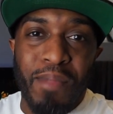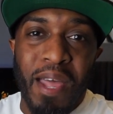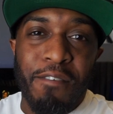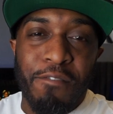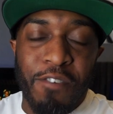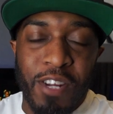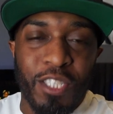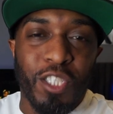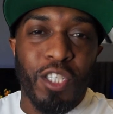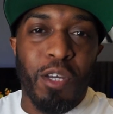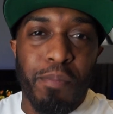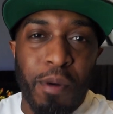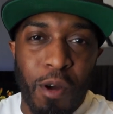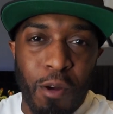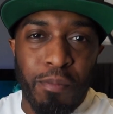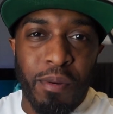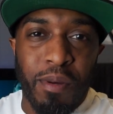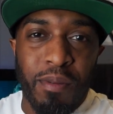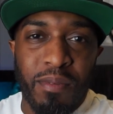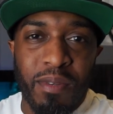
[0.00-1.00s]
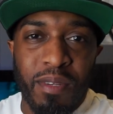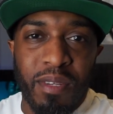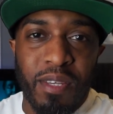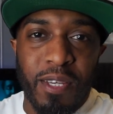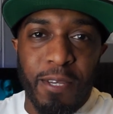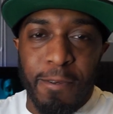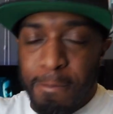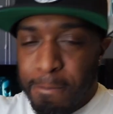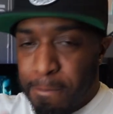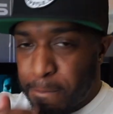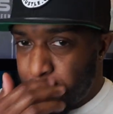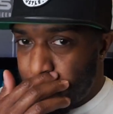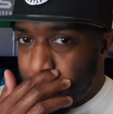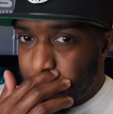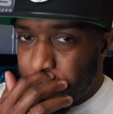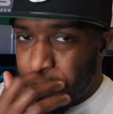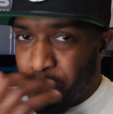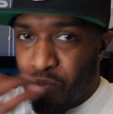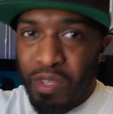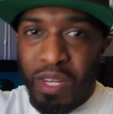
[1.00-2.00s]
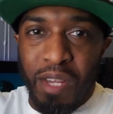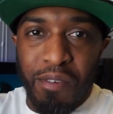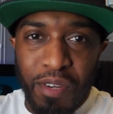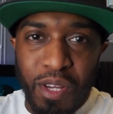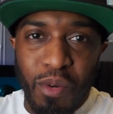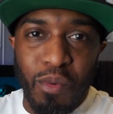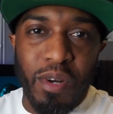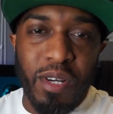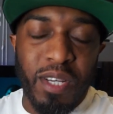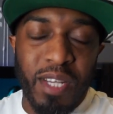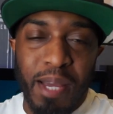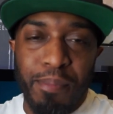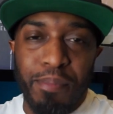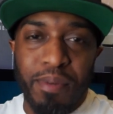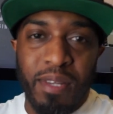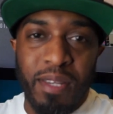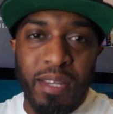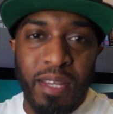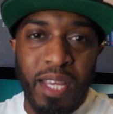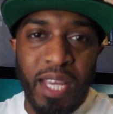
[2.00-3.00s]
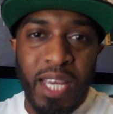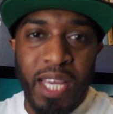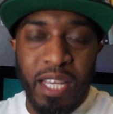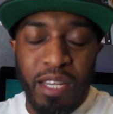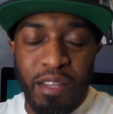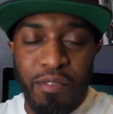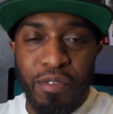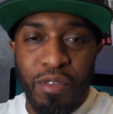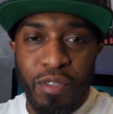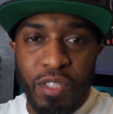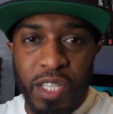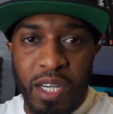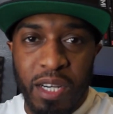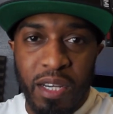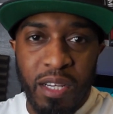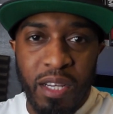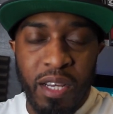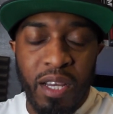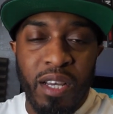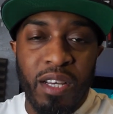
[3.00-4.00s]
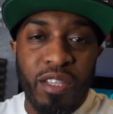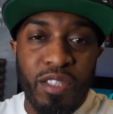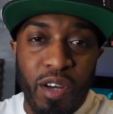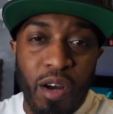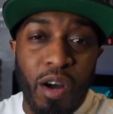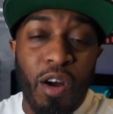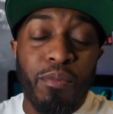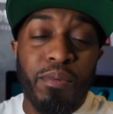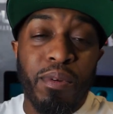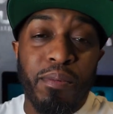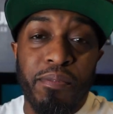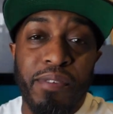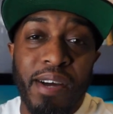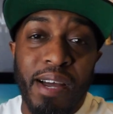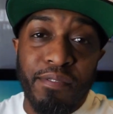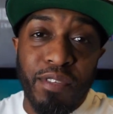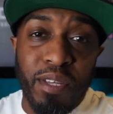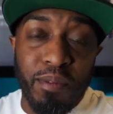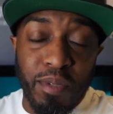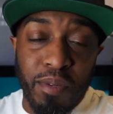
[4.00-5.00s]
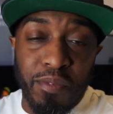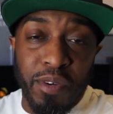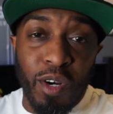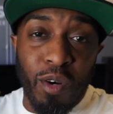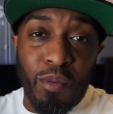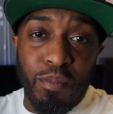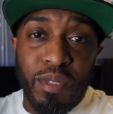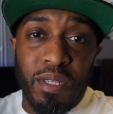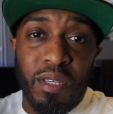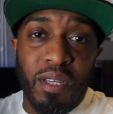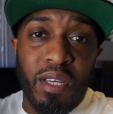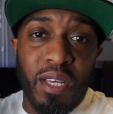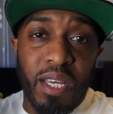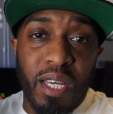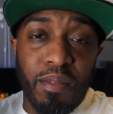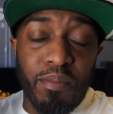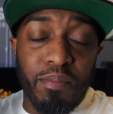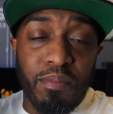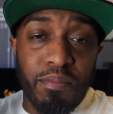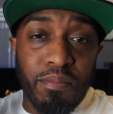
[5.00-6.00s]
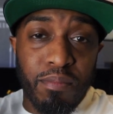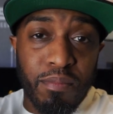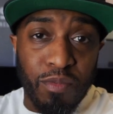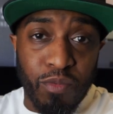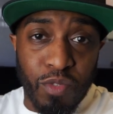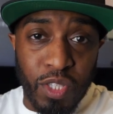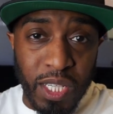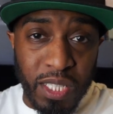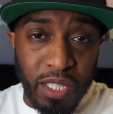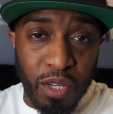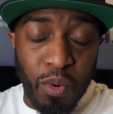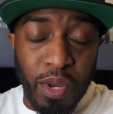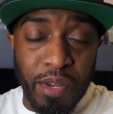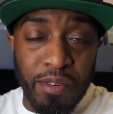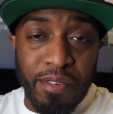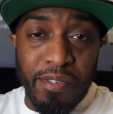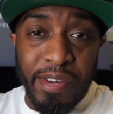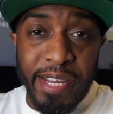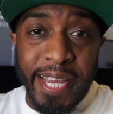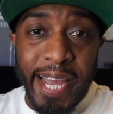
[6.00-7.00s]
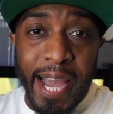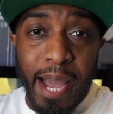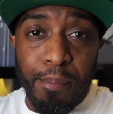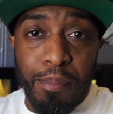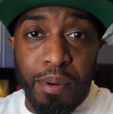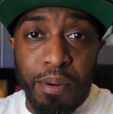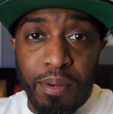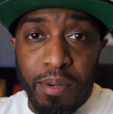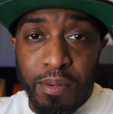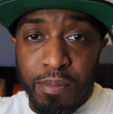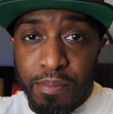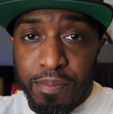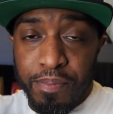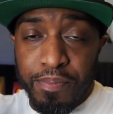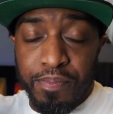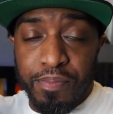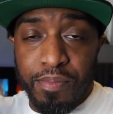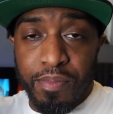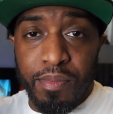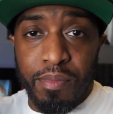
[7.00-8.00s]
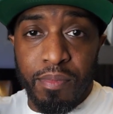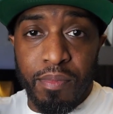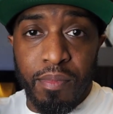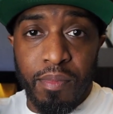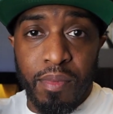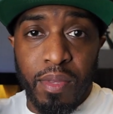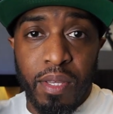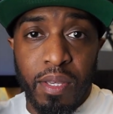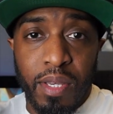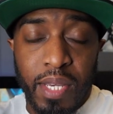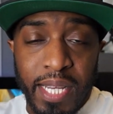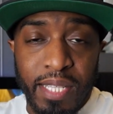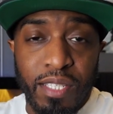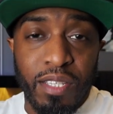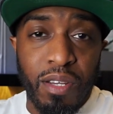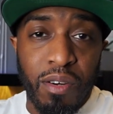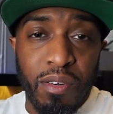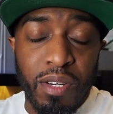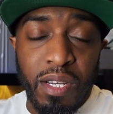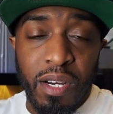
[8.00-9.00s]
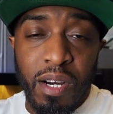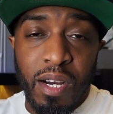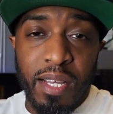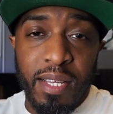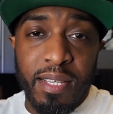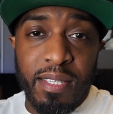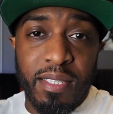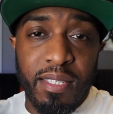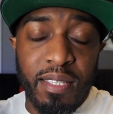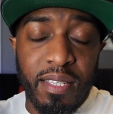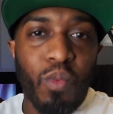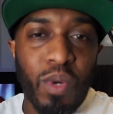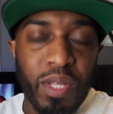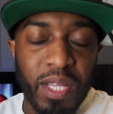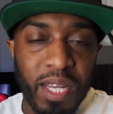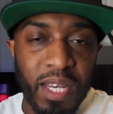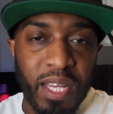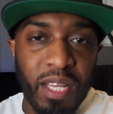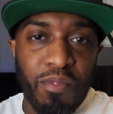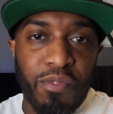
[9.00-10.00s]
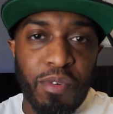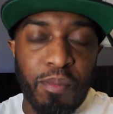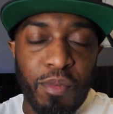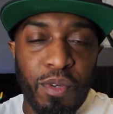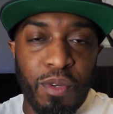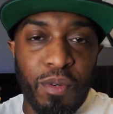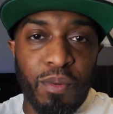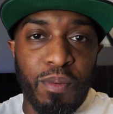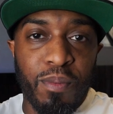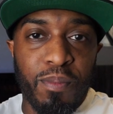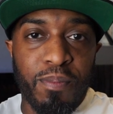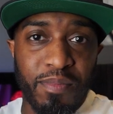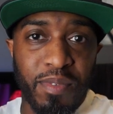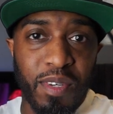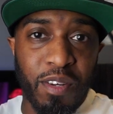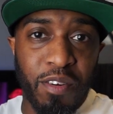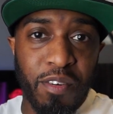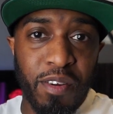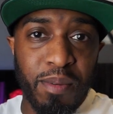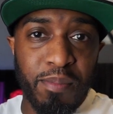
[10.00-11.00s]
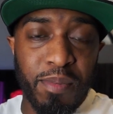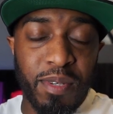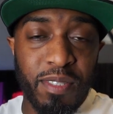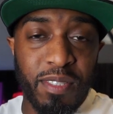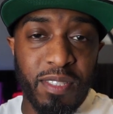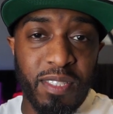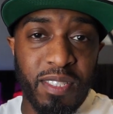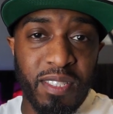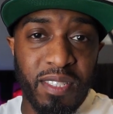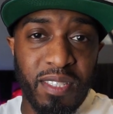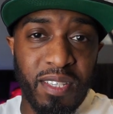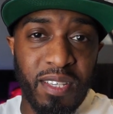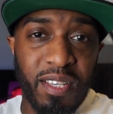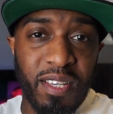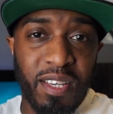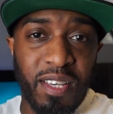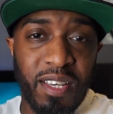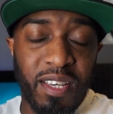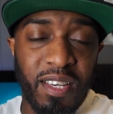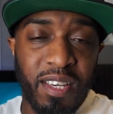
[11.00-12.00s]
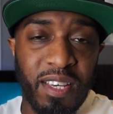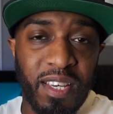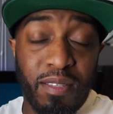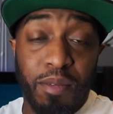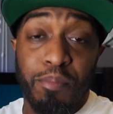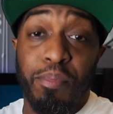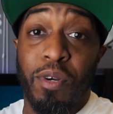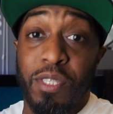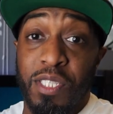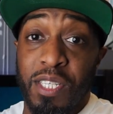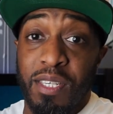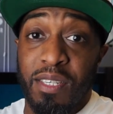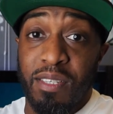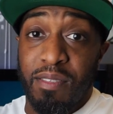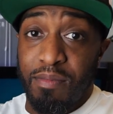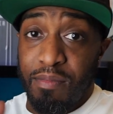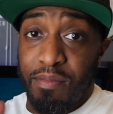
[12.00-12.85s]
friendship open. You never know what can happen in the future. So I hope them five tips have helped. Just a quick recap. Get to know the artist. What do they need from you? Agreements, deposit.